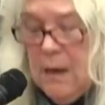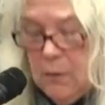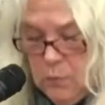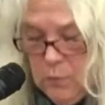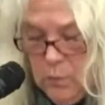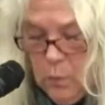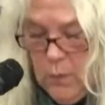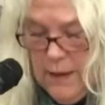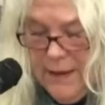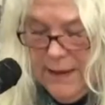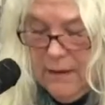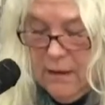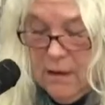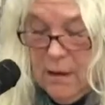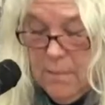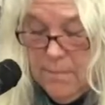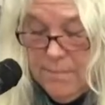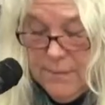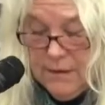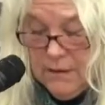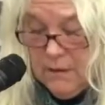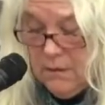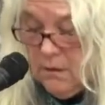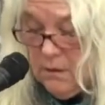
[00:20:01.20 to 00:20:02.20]
I would wake
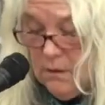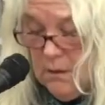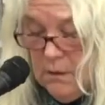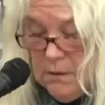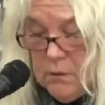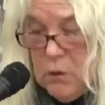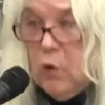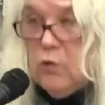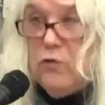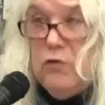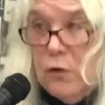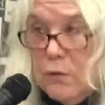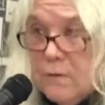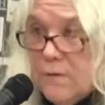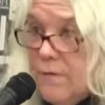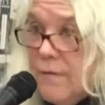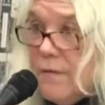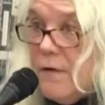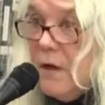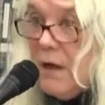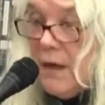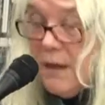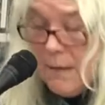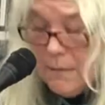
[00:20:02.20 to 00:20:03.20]
up and go look
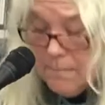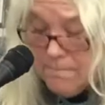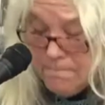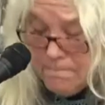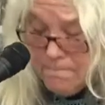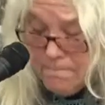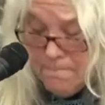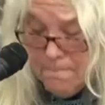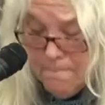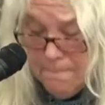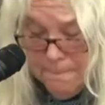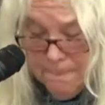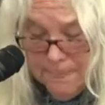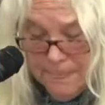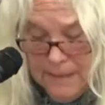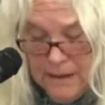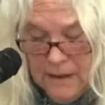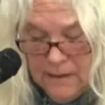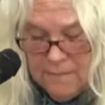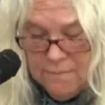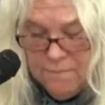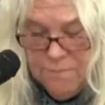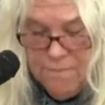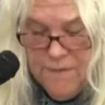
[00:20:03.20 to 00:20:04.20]
for him
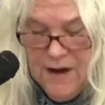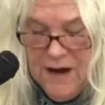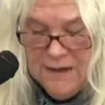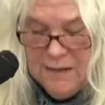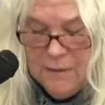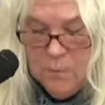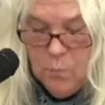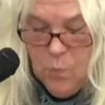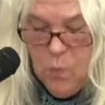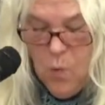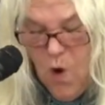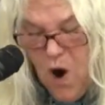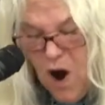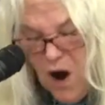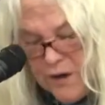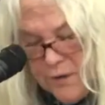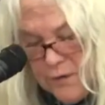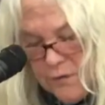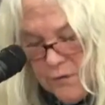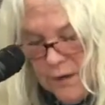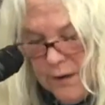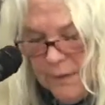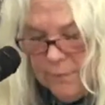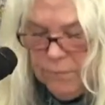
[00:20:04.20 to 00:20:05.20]
and find him
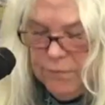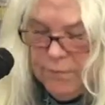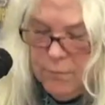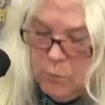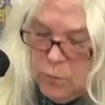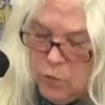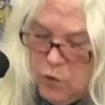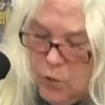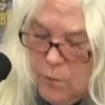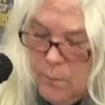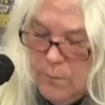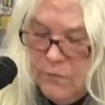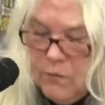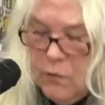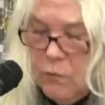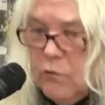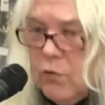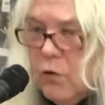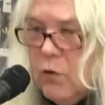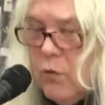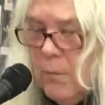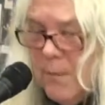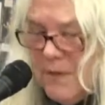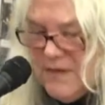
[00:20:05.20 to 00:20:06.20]
wandering from room to
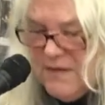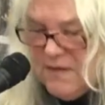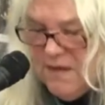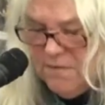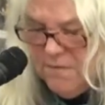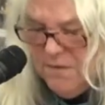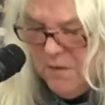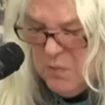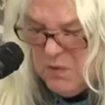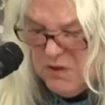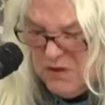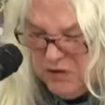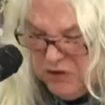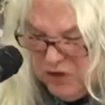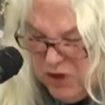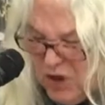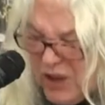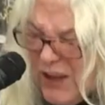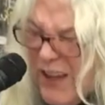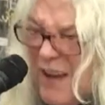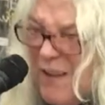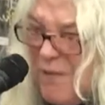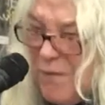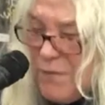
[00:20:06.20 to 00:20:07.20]
room as if he was
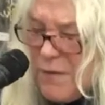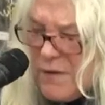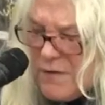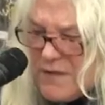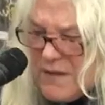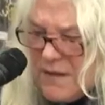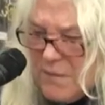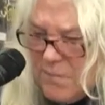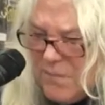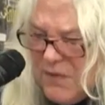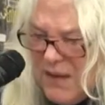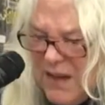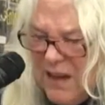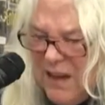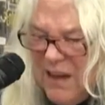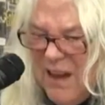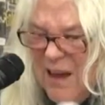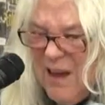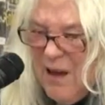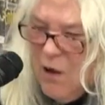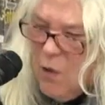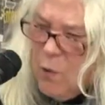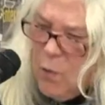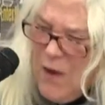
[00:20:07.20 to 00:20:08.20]
looking for something,
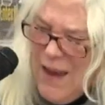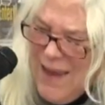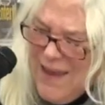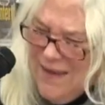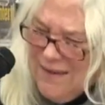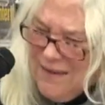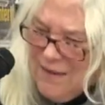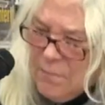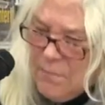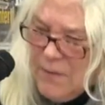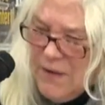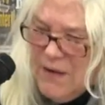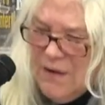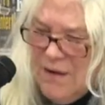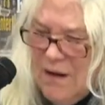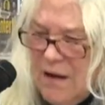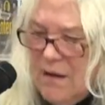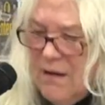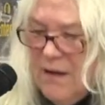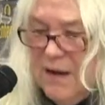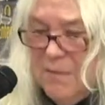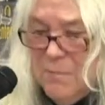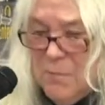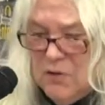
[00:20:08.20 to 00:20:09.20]
awake but
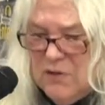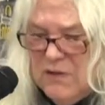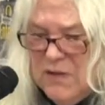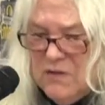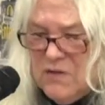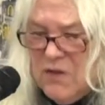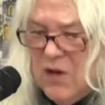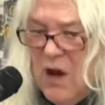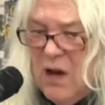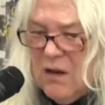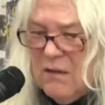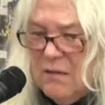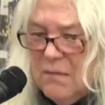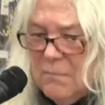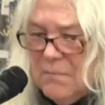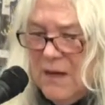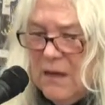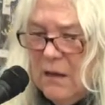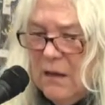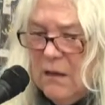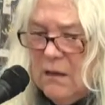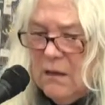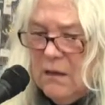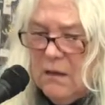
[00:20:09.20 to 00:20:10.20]
unable to talk to
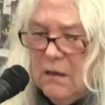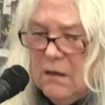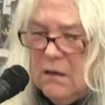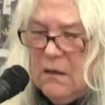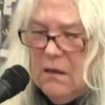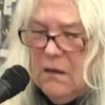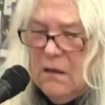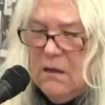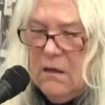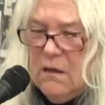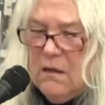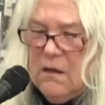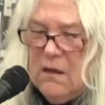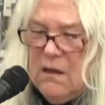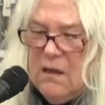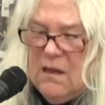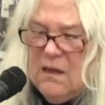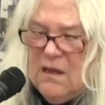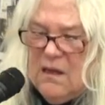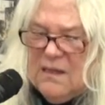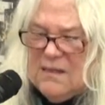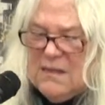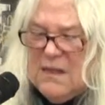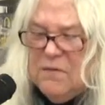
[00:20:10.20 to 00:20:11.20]
me.
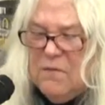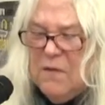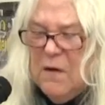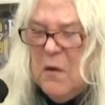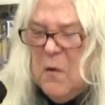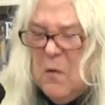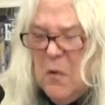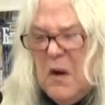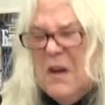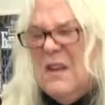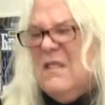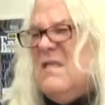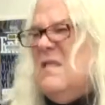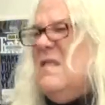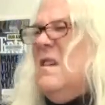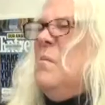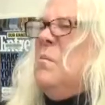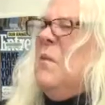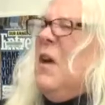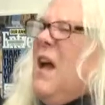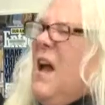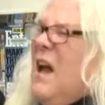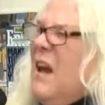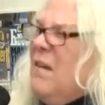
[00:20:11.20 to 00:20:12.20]
as if he were in
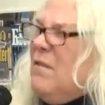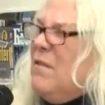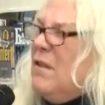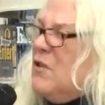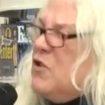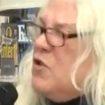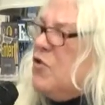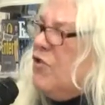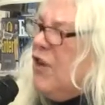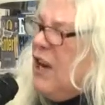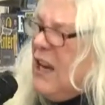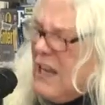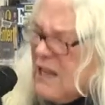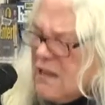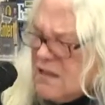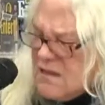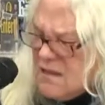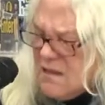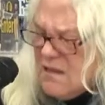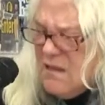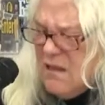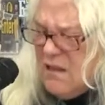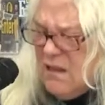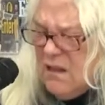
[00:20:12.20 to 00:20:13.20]
some kind of a
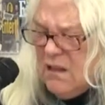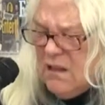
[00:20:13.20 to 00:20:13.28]
trance.